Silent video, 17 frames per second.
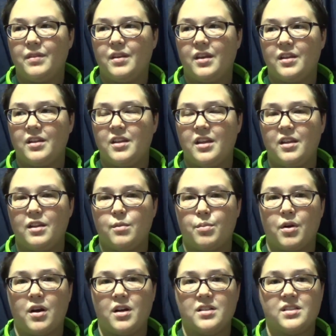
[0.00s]
in the
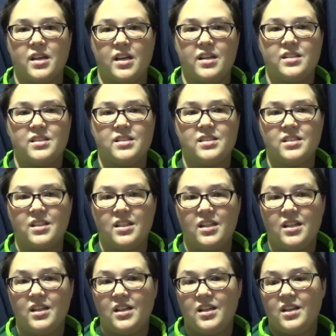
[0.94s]
process.
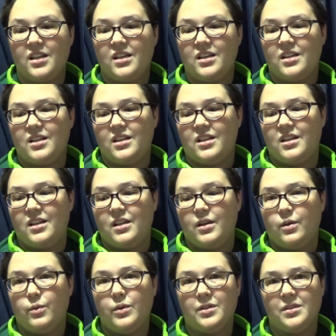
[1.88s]

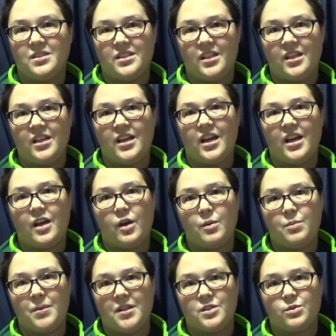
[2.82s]
We'll see. I
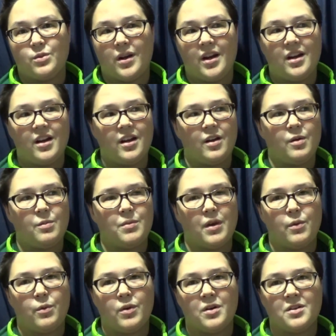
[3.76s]
hope that's right. I hope
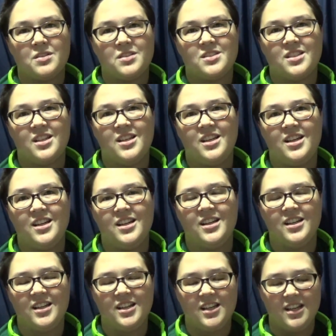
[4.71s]
that works.
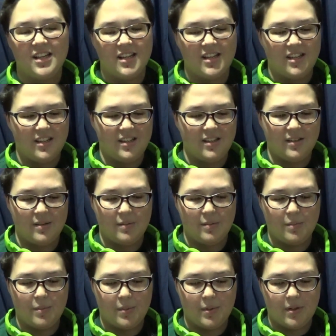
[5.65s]

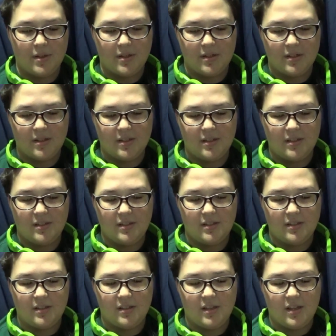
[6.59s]
But
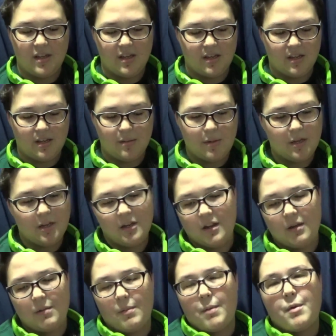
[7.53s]
yeah, I mean,
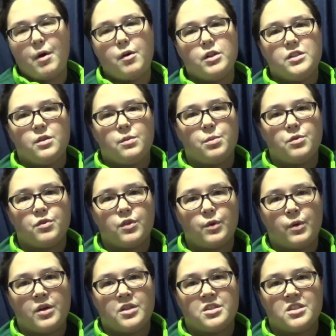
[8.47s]
I'm always open for
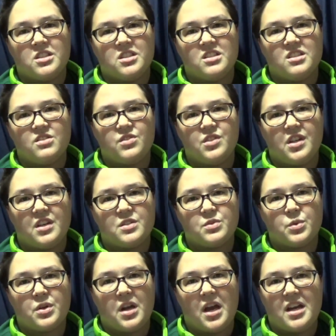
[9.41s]
questions. If you
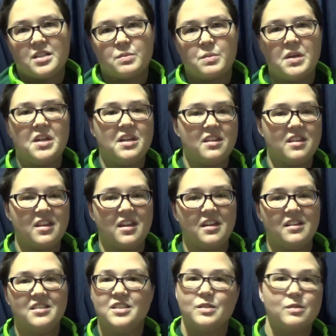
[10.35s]
guys want to ask me
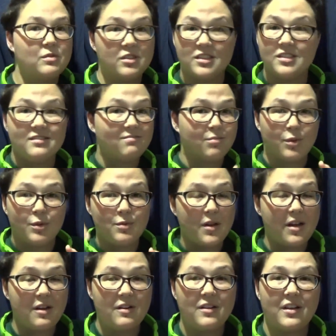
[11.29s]
anything, just put them
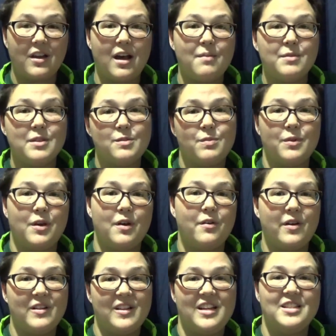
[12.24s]
down in the comments
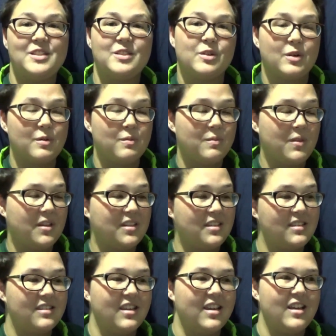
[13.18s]
below. I'll answer them.
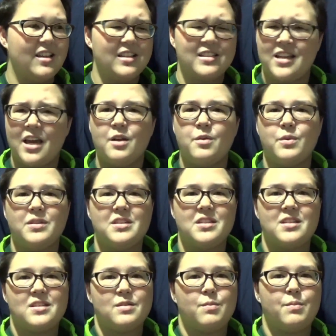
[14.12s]
That's kind of what
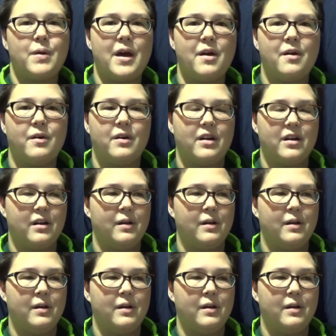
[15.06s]
this is about.